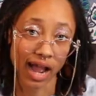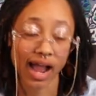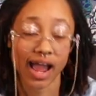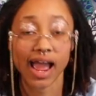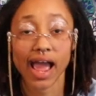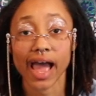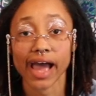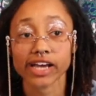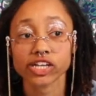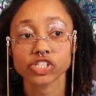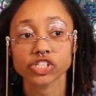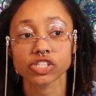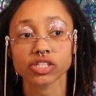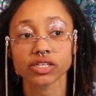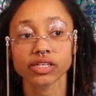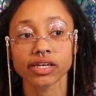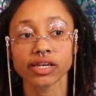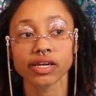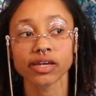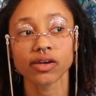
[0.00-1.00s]
I
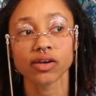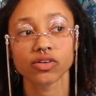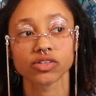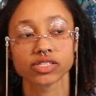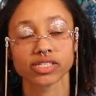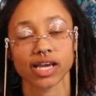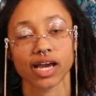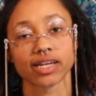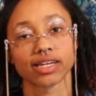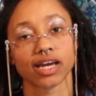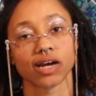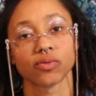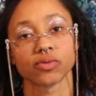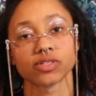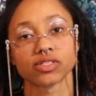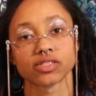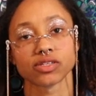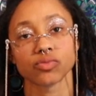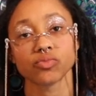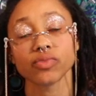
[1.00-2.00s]
actually sat down
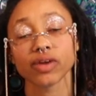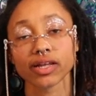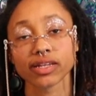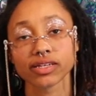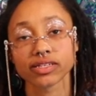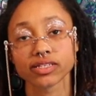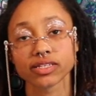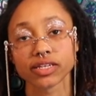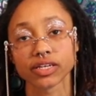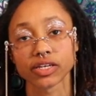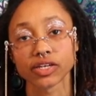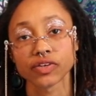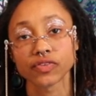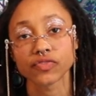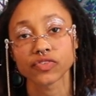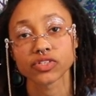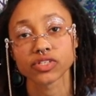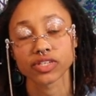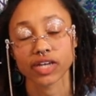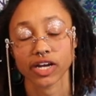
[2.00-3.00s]
with some
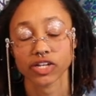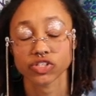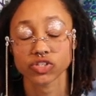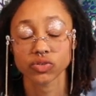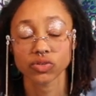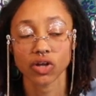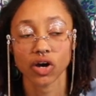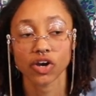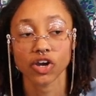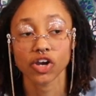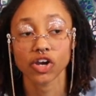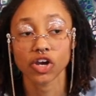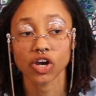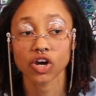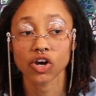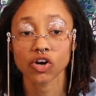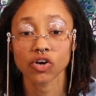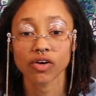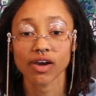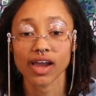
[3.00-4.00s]
relatives not too long
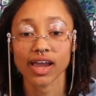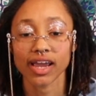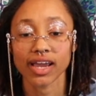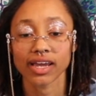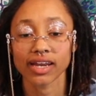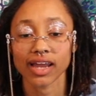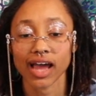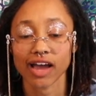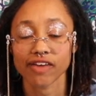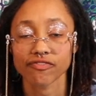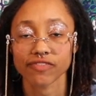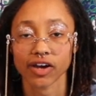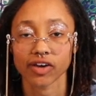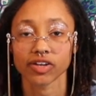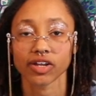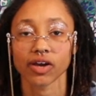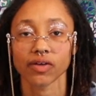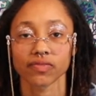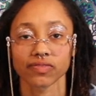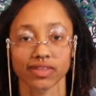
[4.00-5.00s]
ago and I
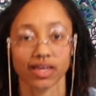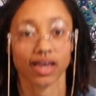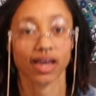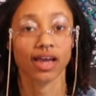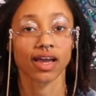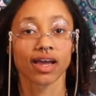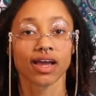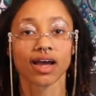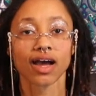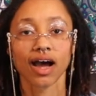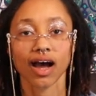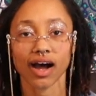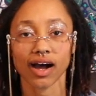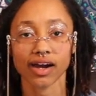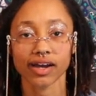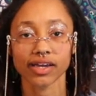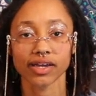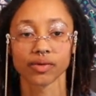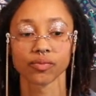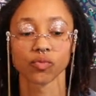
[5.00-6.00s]
found out that
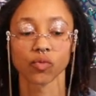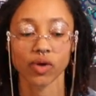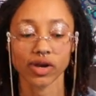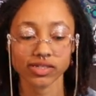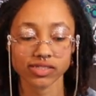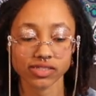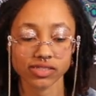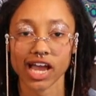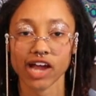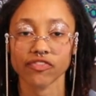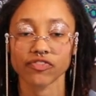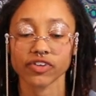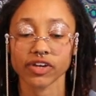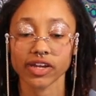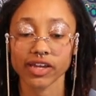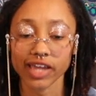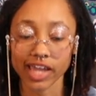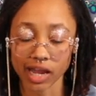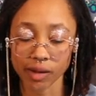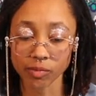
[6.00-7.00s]
I am West
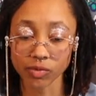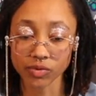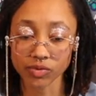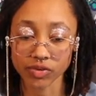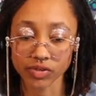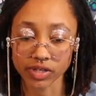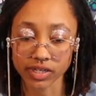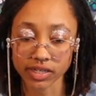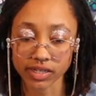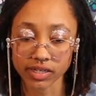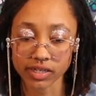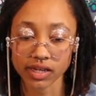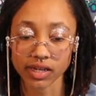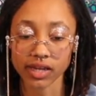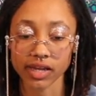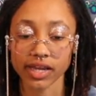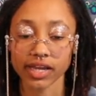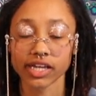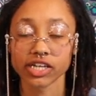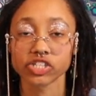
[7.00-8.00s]
African Cameroonian
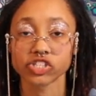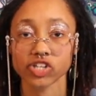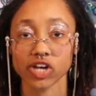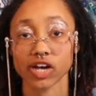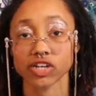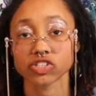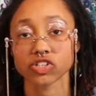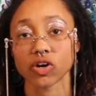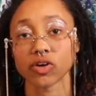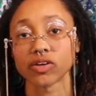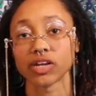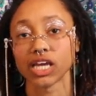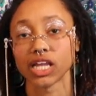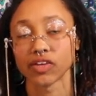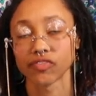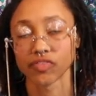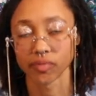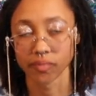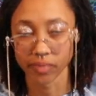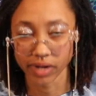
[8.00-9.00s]
and Choctaw
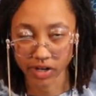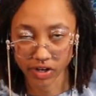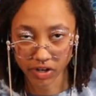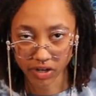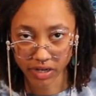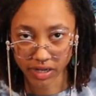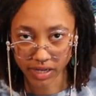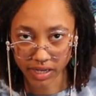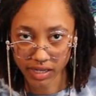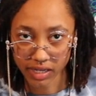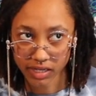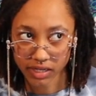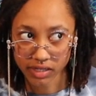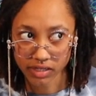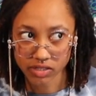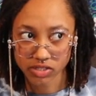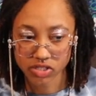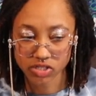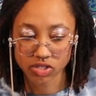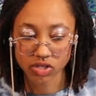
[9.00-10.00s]
Native
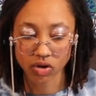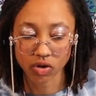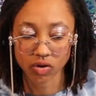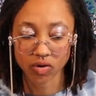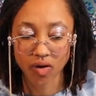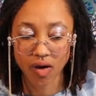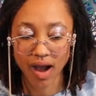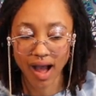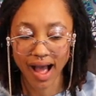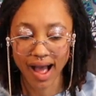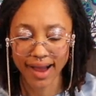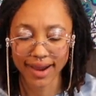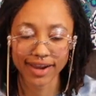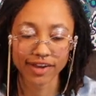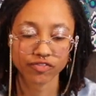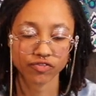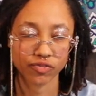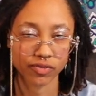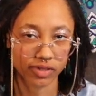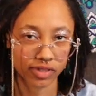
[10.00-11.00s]
American. So I
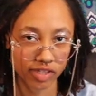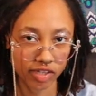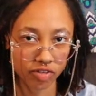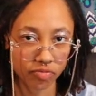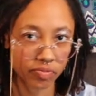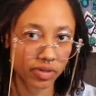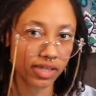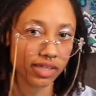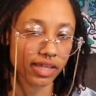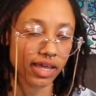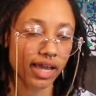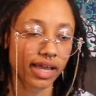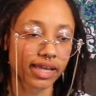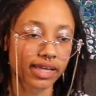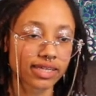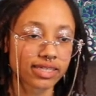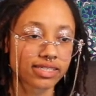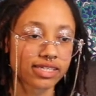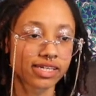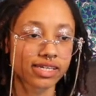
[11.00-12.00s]
have really been
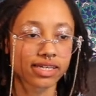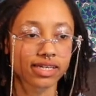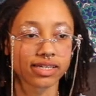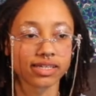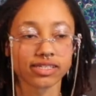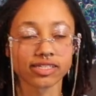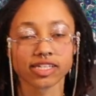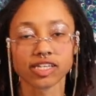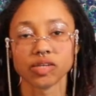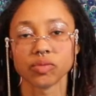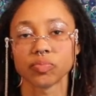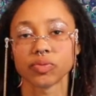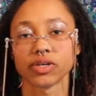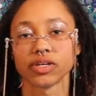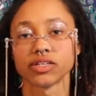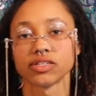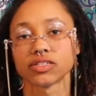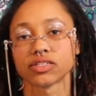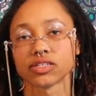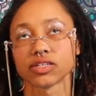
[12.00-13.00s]
like digging deep
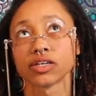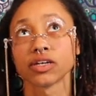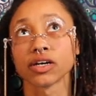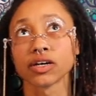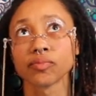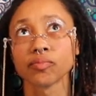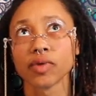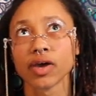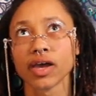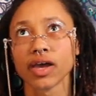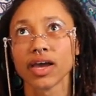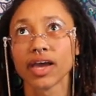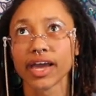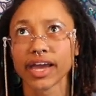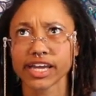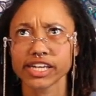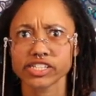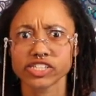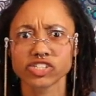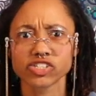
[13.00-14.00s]
into
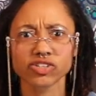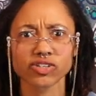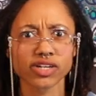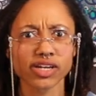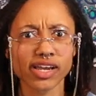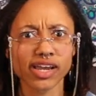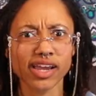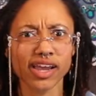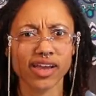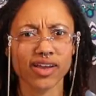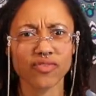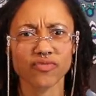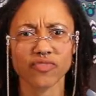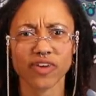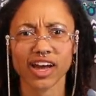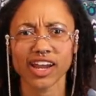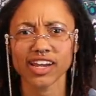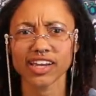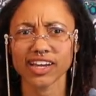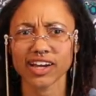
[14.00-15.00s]
history and
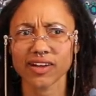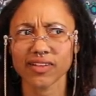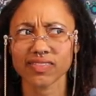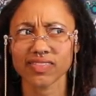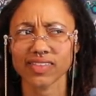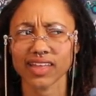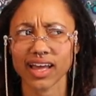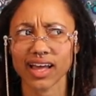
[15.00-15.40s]
finding out